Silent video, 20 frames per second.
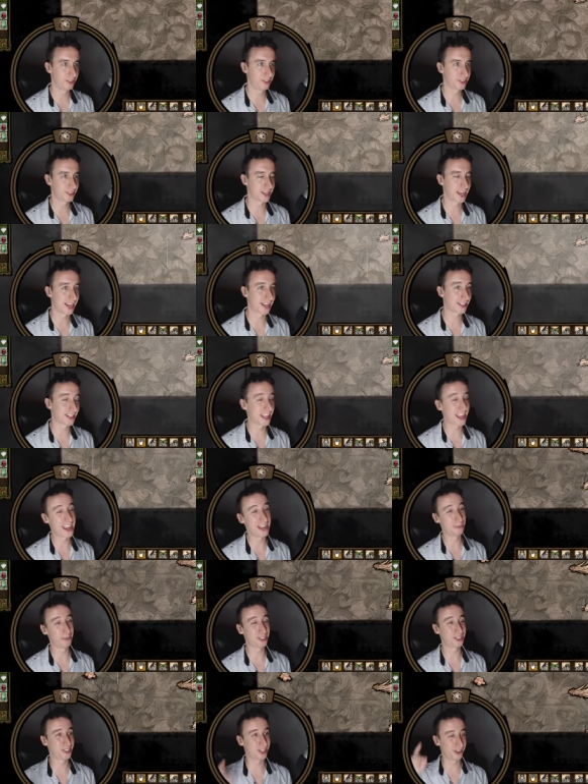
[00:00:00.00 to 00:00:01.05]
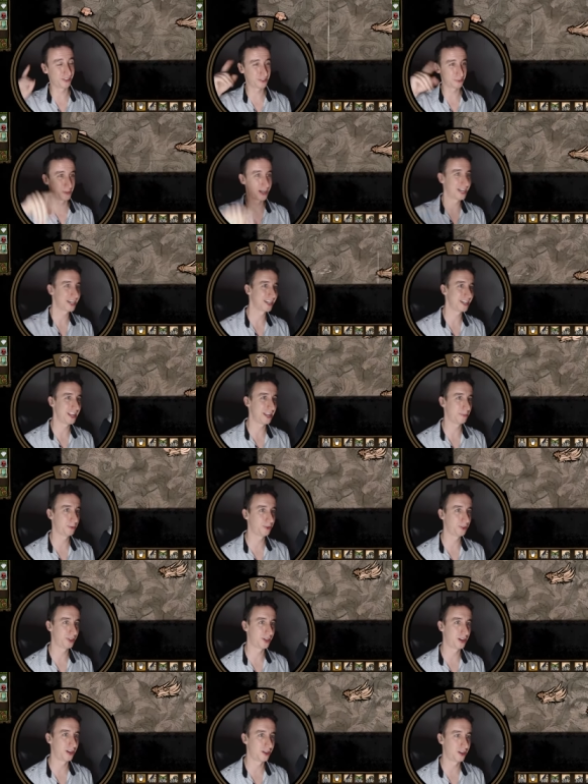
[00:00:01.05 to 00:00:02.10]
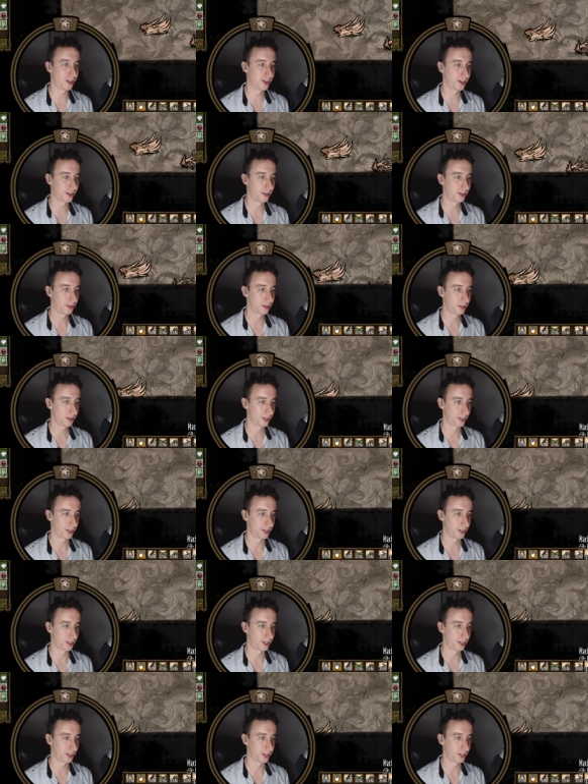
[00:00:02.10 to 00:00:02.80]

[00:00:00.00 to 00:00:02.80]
builds, I got the Hamlet Turfs mod enabled on,